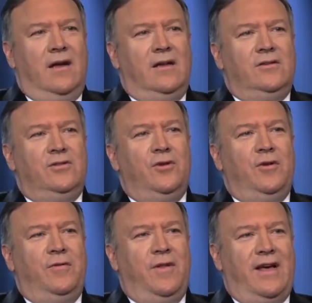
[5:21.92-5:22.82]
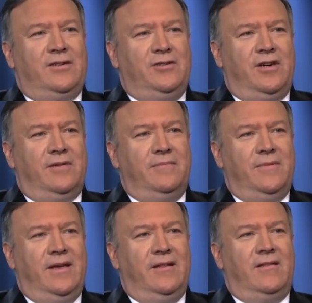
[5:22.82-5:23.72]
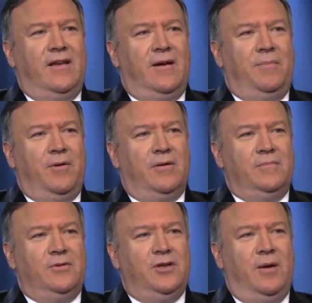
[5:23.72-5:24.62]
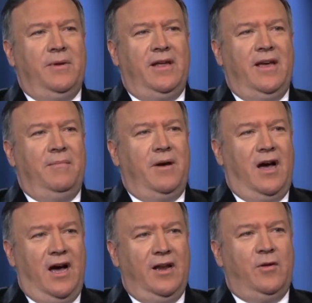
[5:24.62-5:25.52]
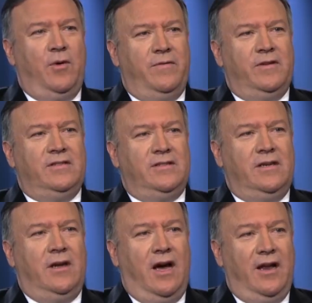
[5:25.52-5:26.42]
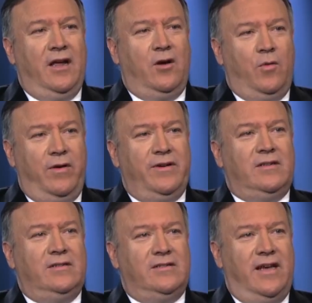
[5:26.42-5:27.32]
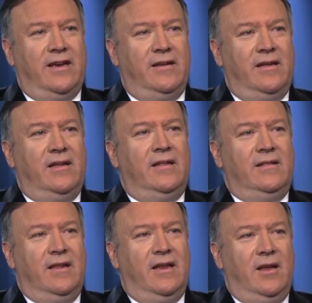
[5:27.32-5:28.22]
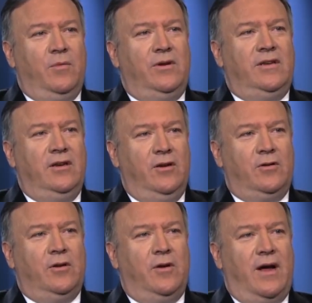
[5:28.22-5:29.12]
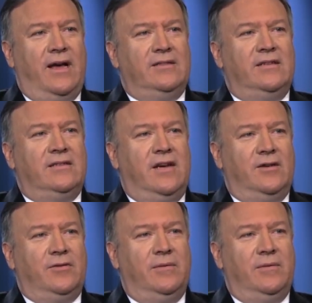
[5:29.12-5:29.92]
In June of last year in Singapore, Chairman Kim unequivocally stated that he would denuclearize his country.